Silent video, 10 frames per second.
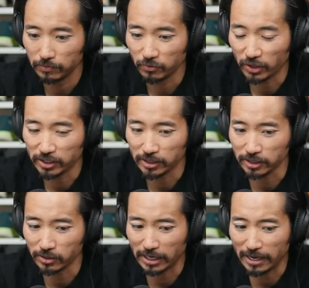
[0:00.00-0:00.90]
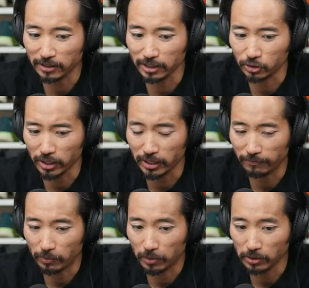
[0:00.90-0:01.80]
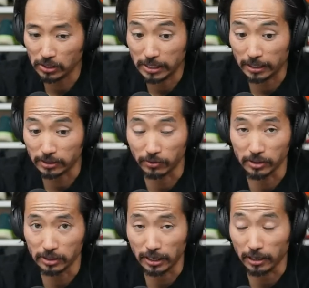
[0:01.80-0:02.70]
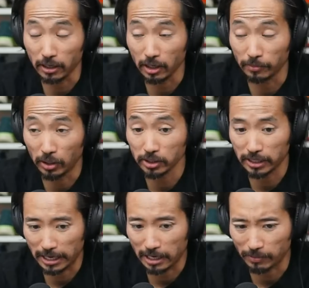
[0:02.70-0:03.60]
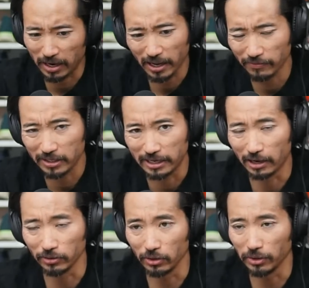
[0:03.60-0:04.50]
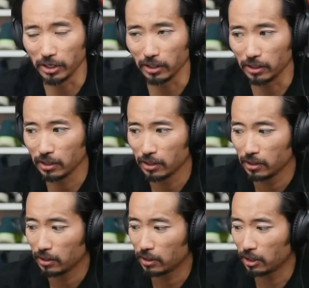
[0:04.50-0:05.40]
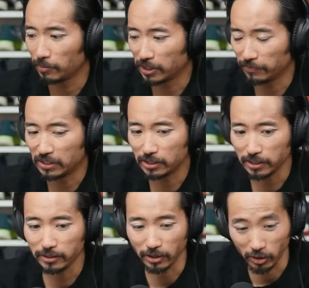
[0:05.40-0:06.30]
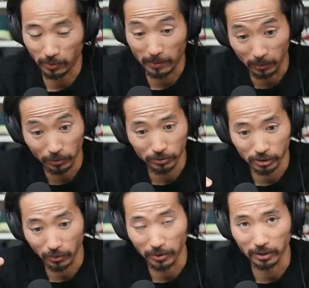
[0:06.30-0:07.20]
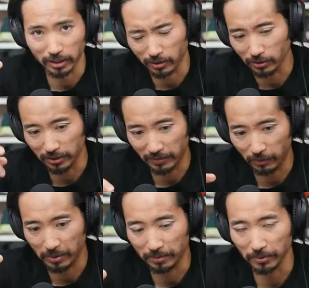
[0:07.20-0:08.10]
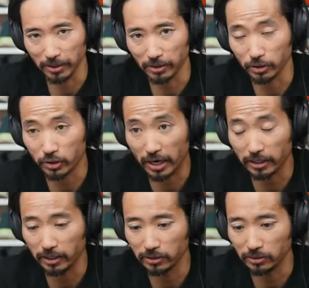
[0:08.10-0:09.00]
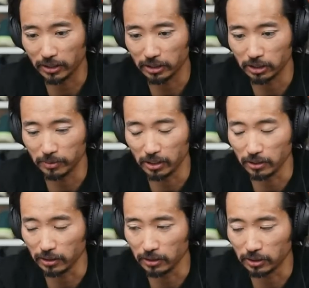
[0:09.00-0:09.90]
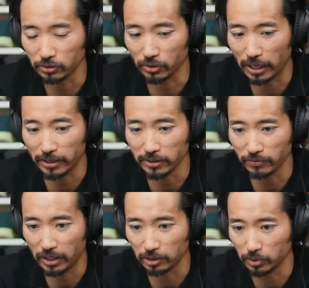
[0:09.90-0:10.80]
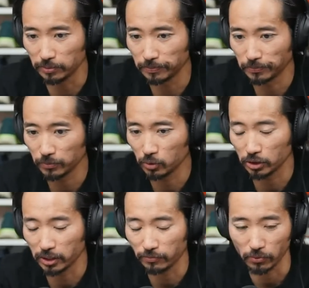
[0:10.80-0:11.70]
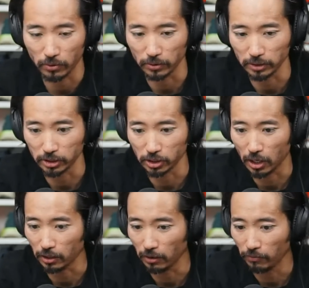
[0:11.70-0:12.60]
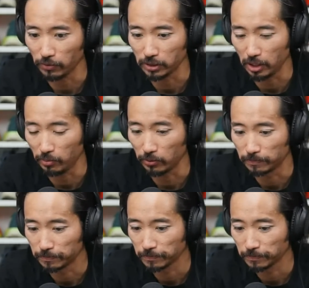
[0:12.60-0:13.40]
Frank says, "Is there an athlete tracking app for Boston?" Yes, there is an, uh, a Boston app. I haven't downloaded it. Um, but I've been seeing other people showing like all the different people that they're tracking. So that should be, uh, so that is available, just like for like Chicago, for example.